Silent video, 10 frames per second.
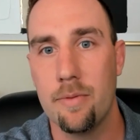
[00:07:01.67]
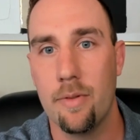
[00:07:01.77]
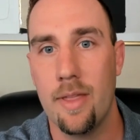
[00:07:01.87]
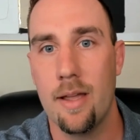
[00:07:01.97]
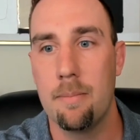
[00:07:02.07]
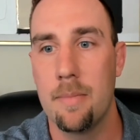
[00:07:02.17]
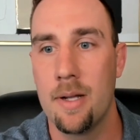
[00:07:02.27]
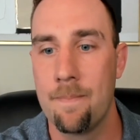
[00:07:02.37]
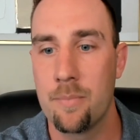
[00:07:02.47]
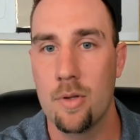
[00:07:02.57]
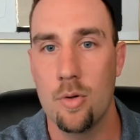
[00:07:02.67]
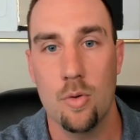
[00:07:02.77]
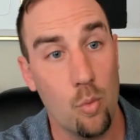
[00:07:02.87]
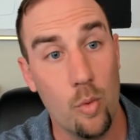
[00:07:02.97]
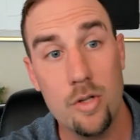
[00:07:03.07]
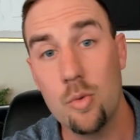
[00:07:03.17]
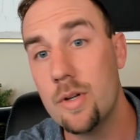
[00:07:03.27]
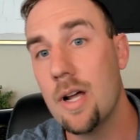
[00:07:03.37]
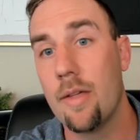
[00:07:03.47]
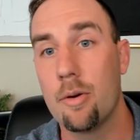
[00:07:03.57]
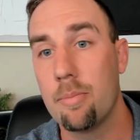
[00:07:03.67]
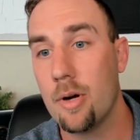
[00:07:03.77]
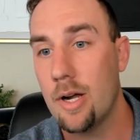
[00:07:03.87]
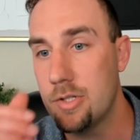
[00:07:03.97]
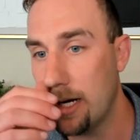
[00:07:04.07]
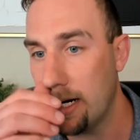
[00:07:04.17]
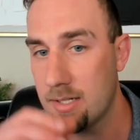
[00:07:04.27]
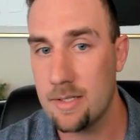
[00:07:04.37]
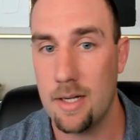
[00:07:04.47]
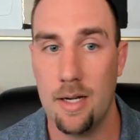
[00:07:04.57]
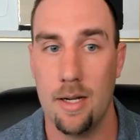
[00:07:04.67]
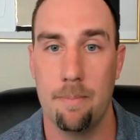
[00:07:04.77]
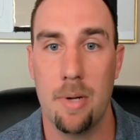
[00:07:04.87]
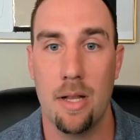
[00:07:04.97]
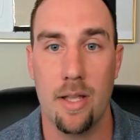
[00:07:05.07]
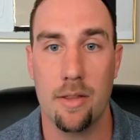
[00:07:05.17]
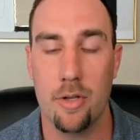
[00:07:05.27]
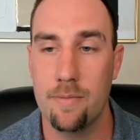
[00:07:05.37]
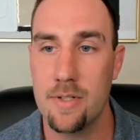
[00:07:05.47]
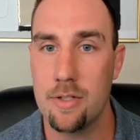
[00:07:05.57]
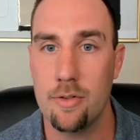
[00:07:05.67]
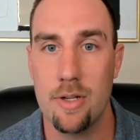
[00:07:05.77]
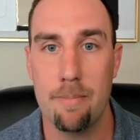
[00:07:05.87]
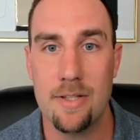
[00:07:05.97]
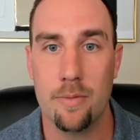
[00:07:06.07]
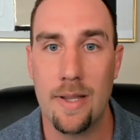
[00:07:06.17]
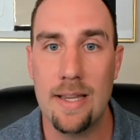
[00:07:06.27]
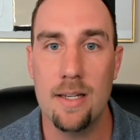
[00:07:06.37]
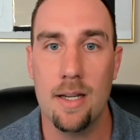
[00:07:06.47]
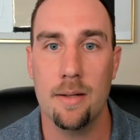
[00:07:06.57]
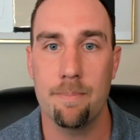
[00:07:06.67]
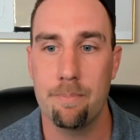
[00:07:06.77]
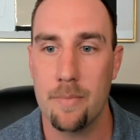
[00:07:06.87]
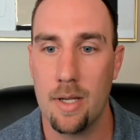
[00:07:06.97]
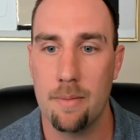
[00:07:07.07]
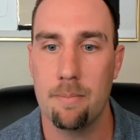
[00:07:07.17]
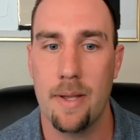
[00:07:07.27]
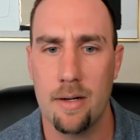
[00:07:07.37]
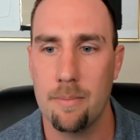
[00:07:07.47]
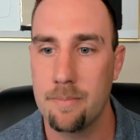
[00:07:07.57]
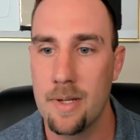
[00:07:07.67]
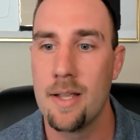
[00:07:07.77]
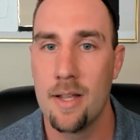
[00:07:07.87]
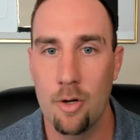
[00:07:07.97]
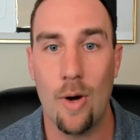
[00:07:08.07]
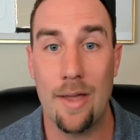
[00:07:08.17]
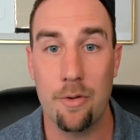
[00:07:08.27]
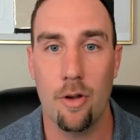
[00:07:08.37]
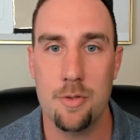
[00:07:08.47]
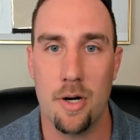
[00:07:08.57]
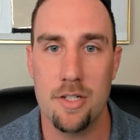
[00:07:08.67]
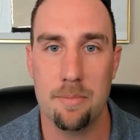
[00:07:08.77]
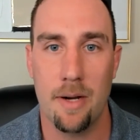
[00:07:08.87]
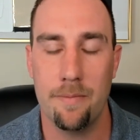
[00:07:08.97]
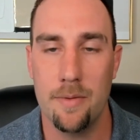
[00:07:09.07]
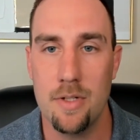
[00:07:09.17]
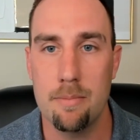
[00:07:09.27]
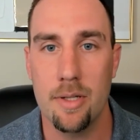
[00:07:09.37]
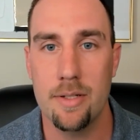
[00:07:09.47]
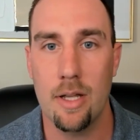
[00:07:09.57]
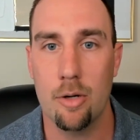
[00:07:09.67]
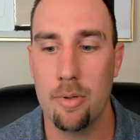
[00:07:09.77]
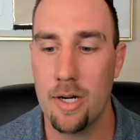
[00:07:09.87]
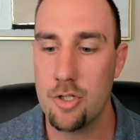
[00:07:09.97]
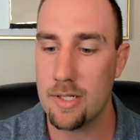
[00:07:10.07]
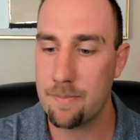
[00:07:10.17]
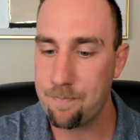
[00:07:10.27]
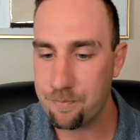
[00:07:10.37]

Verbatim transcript: for them. Went to another project, uh, polyethylene facility in Pennsylvania. Uh, ended up rather large project, about fifteen billion dollar project.